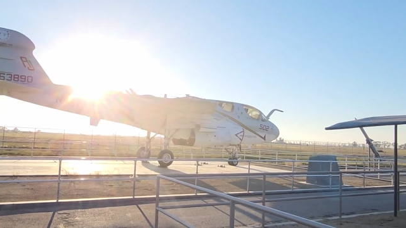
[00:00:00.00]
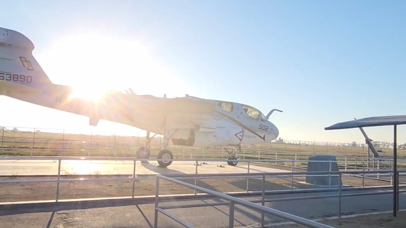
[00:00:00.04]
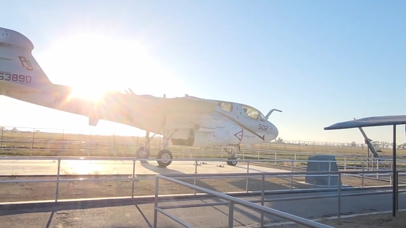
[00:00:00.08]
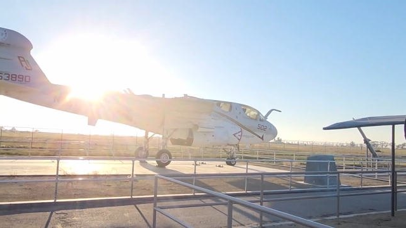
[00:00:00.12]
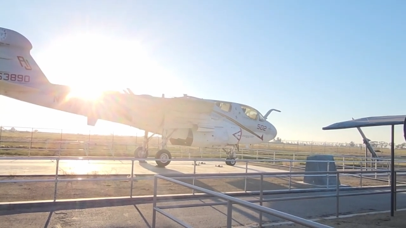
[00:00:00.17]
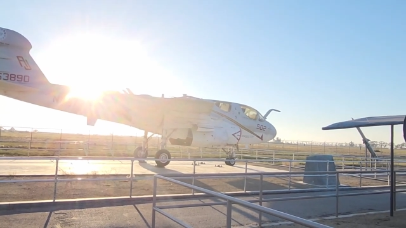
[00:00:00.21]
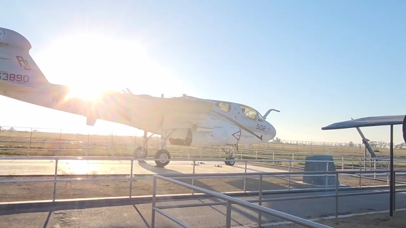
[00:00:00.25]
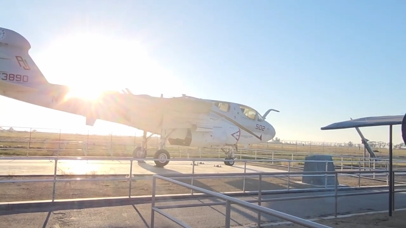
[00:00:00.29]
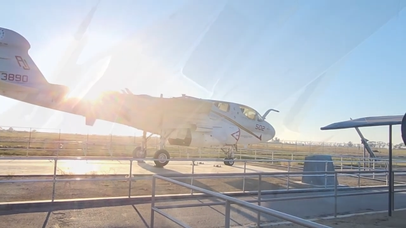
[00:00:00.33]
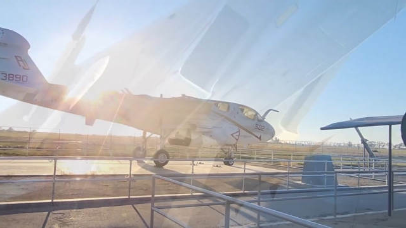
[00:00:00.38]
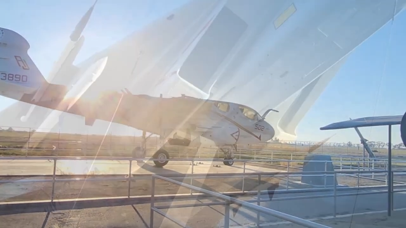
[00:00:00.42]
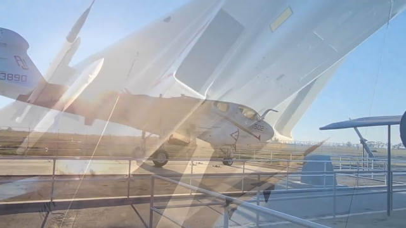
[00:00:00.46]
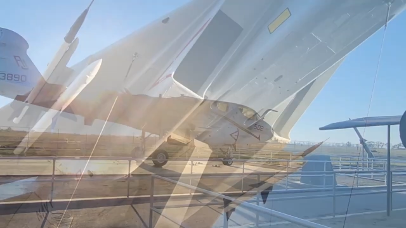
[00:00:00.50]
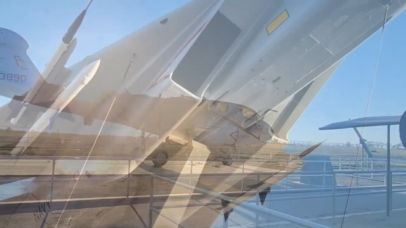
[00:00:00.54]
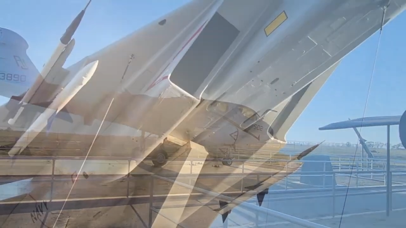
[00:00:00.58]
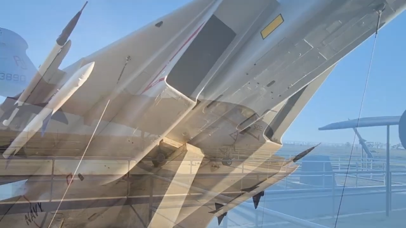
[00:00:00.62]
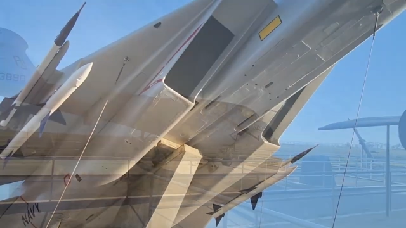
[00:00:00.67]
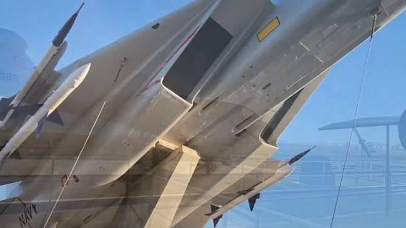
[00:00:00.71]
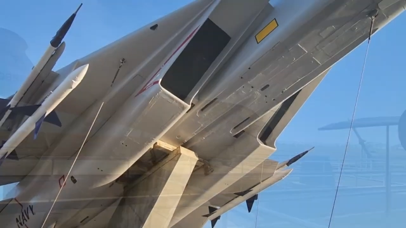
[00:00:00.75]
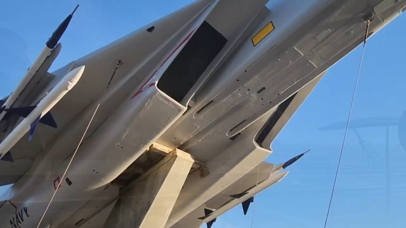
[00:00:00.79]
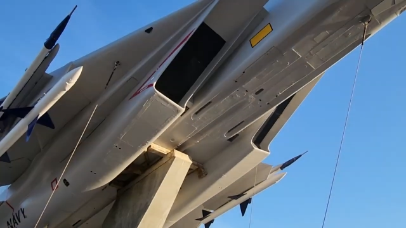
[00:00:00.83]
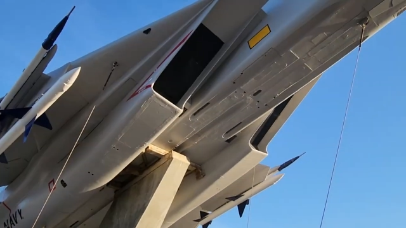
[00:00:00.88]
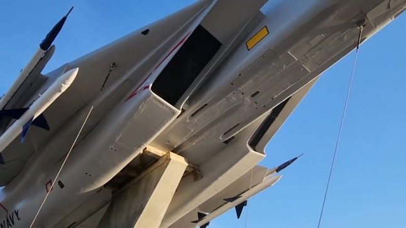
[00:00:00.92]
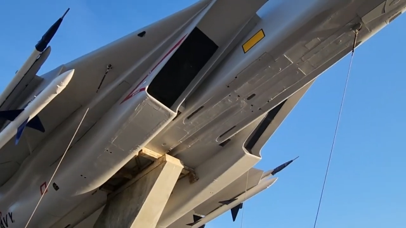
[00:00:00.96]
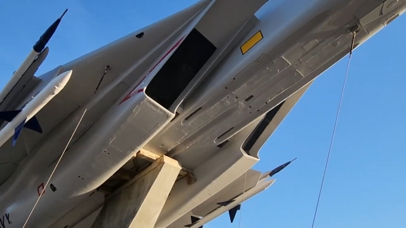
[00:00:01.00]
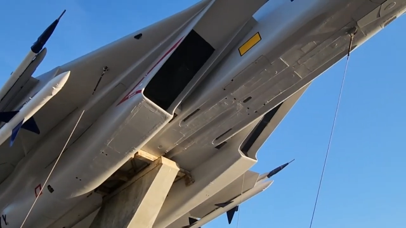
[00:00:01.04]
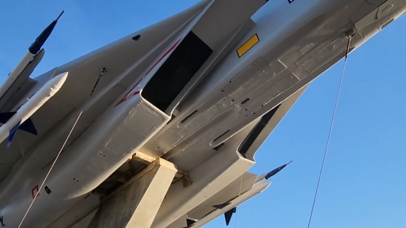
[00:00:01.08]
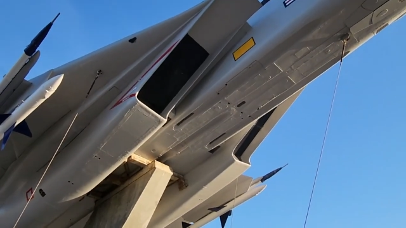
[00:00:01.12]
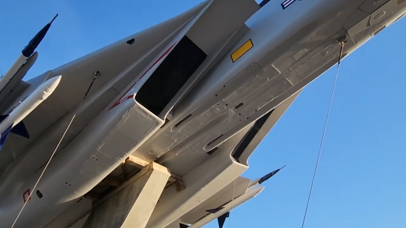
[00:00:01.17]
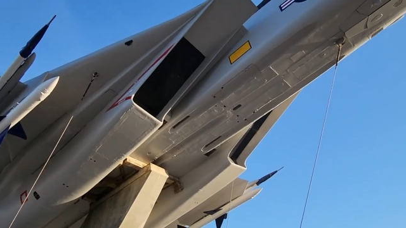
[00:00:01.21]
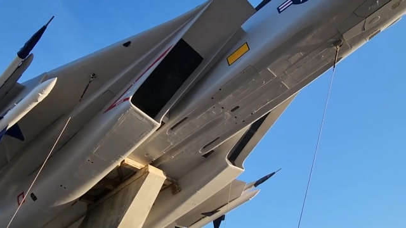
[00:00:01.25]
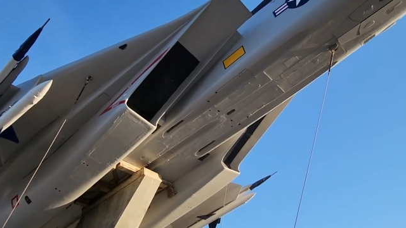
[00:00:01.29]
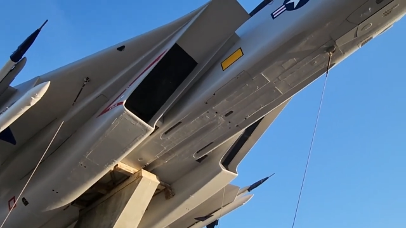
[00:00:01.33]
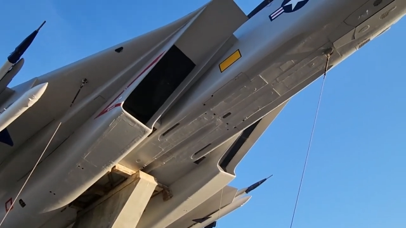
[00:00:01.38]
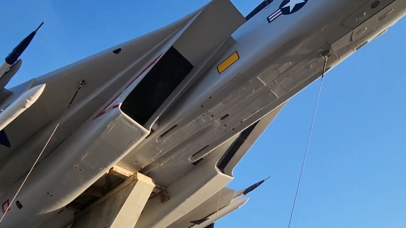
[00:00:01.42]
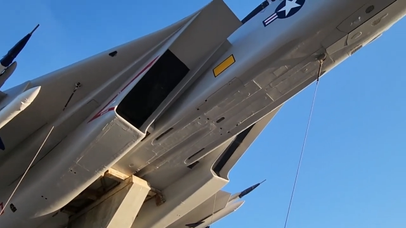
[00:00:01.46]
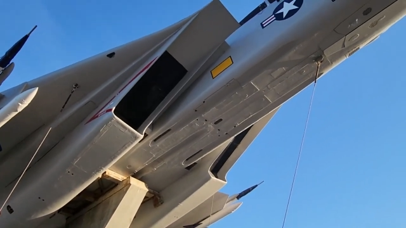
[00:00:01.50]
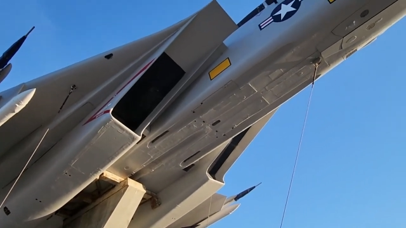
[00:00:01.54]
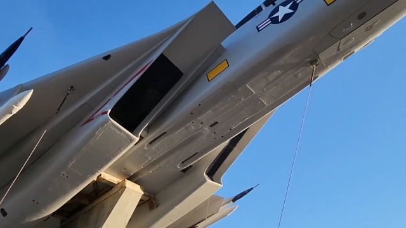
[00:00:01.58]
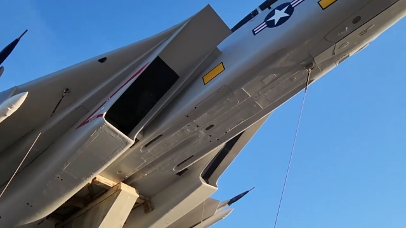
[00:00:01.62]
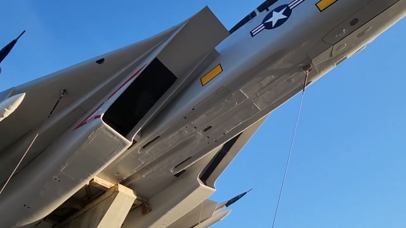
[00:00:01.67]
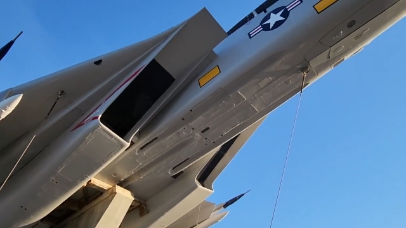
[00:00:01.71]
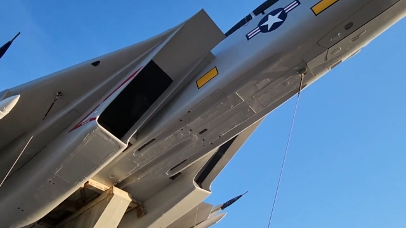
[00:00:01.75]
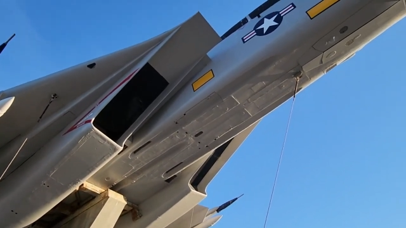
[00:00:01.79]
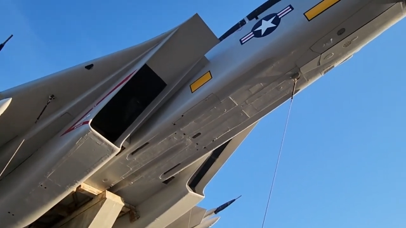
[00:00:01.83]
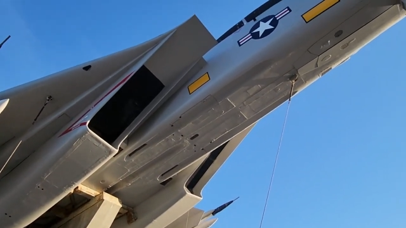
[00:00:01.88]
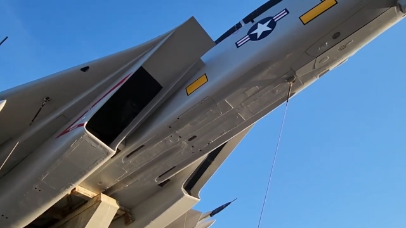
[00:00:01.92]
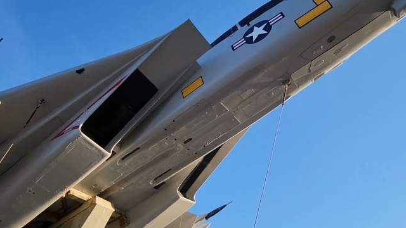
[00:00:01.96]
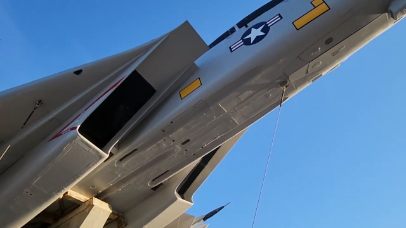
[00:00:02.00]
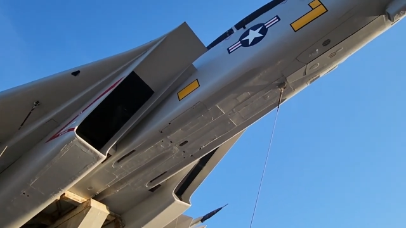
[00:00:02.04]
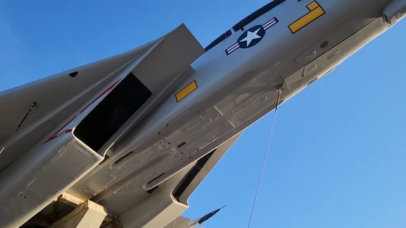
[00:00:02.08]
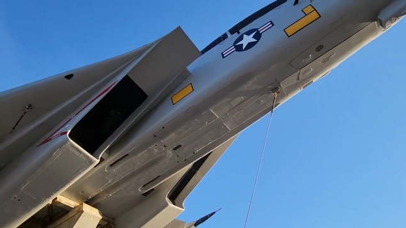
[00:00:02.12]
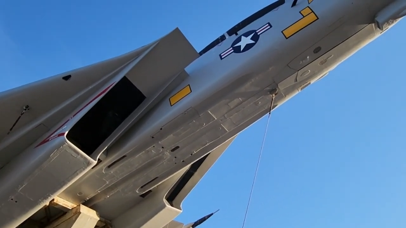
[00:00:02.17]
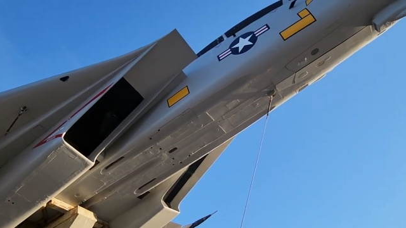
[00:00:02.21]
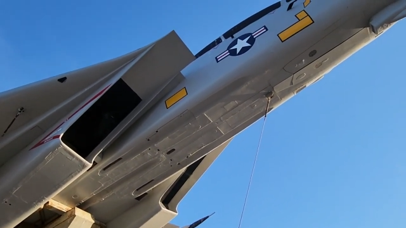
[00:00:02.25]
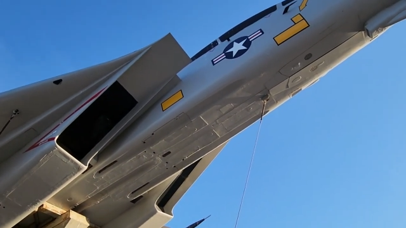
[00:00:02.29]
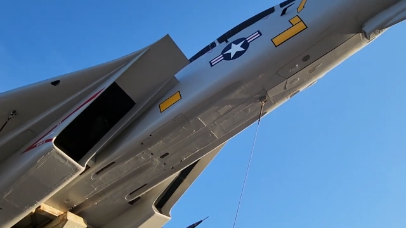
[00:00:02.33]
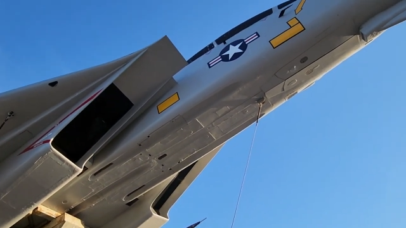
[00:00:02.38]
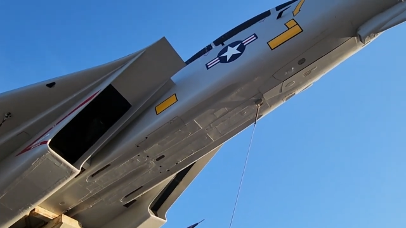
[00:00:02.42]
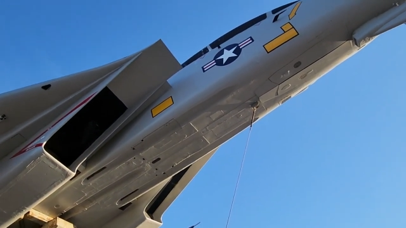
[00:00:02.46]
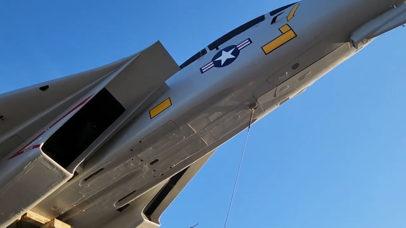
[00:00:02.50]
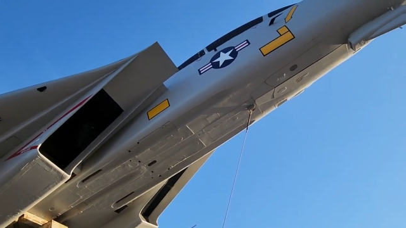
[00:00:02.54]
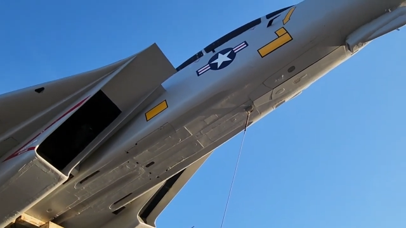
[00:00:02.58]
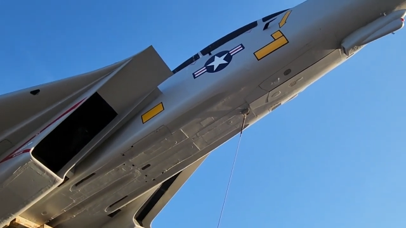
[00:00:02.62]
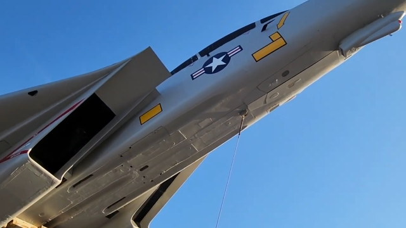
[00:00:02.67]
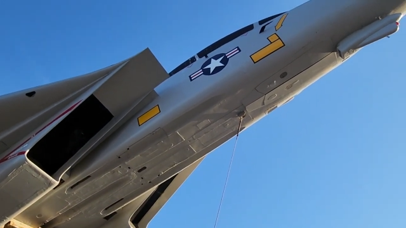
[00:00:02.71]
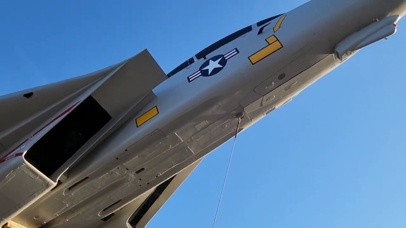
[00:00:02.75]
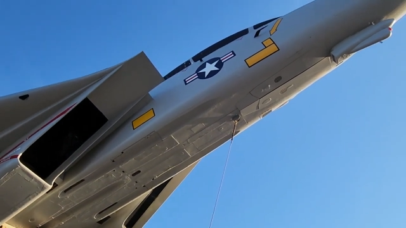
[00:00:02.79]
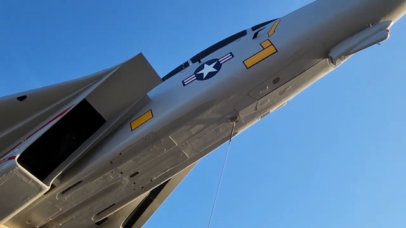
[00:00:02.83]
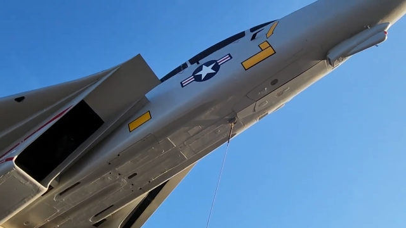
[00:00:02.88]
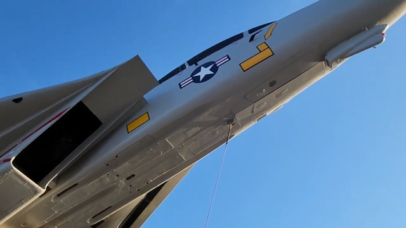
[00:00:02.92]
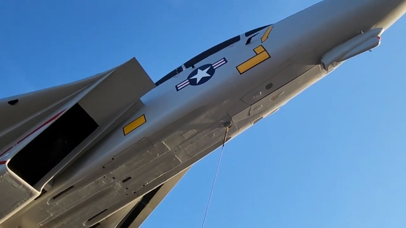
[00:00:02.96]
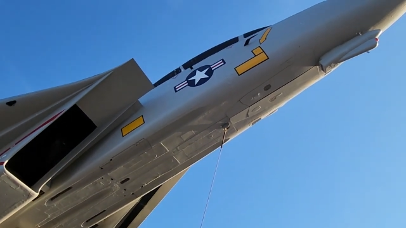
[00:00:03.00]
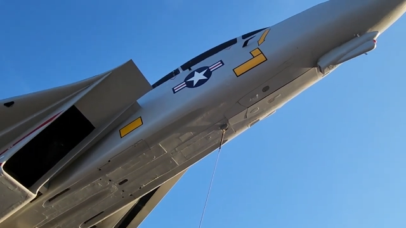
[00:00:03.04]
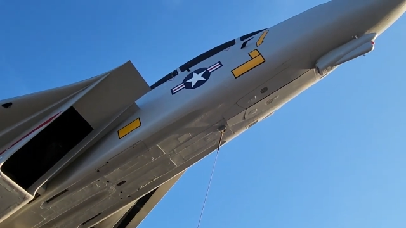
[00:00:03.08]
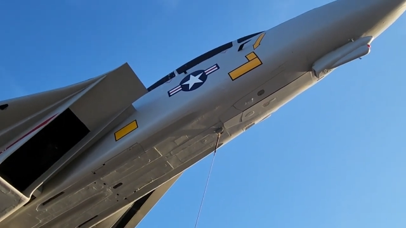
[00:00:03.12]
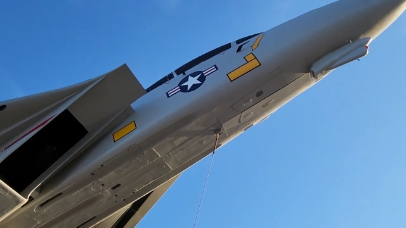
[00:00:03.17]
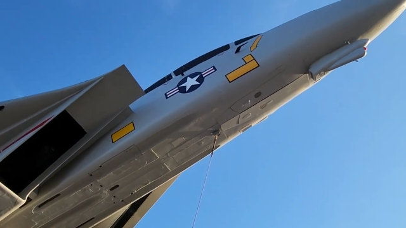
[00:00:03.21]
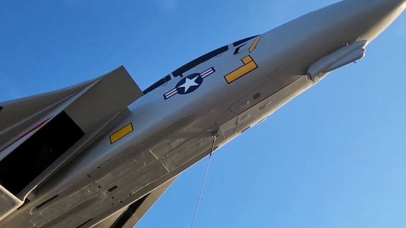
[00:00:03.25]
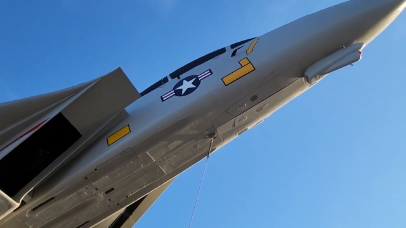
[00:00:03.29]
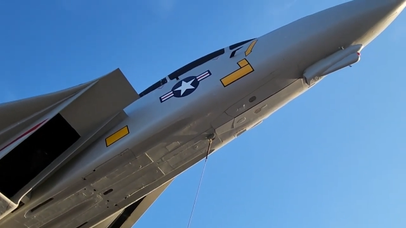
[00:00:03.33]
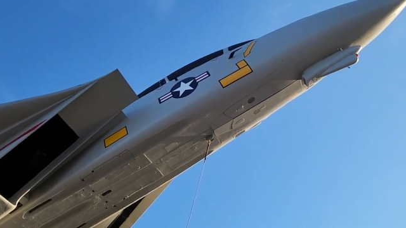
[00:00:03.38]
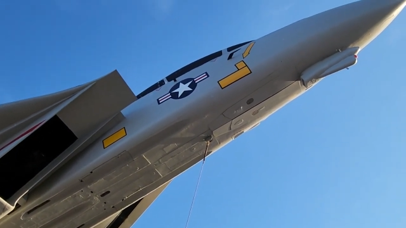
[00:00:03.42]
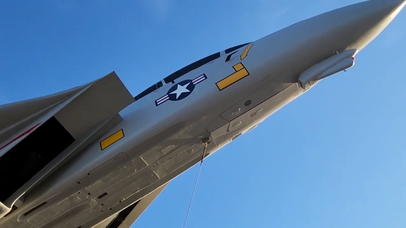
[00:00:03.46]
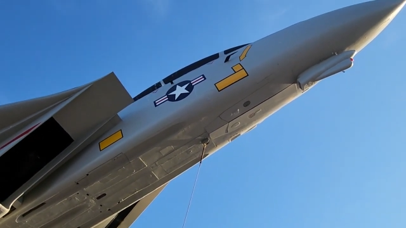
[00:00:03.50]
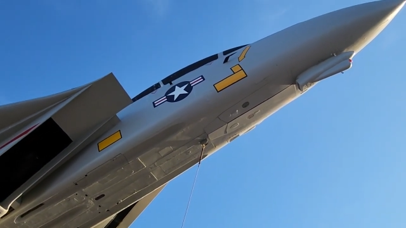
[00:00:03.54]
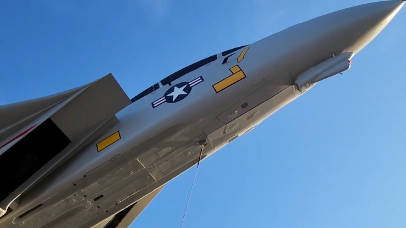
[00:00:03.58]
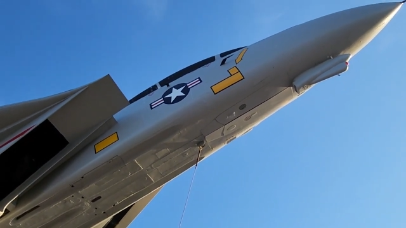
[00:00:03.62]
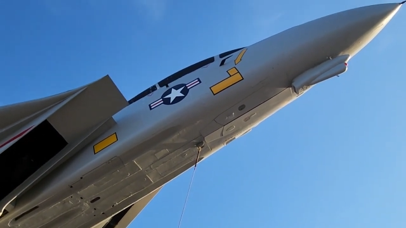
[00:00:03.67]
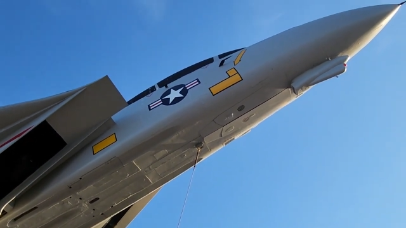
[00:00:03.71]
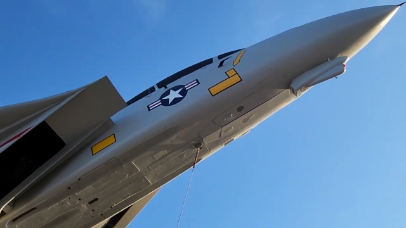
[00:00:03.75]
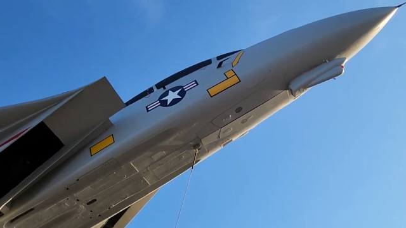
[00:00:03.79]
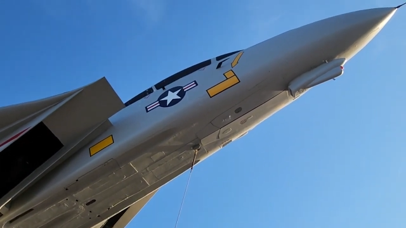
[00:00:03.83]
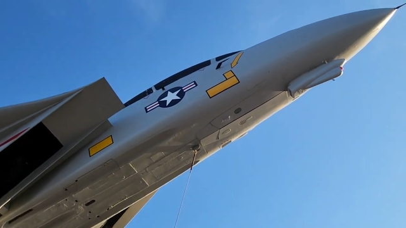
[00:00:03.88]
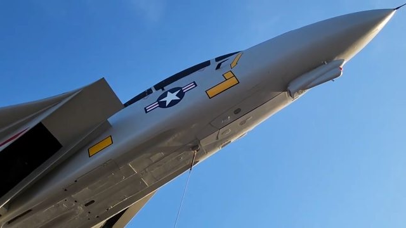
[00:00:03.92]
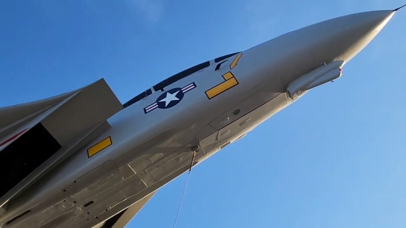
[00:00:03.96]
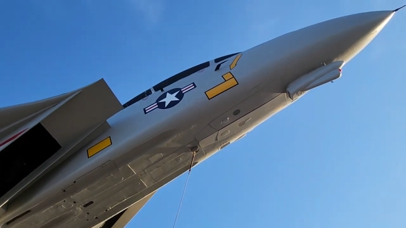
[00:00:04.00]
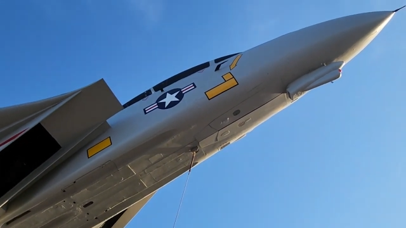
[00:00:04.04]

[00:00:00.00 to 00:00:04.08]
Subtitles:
No face is visible, so there are no lips to read.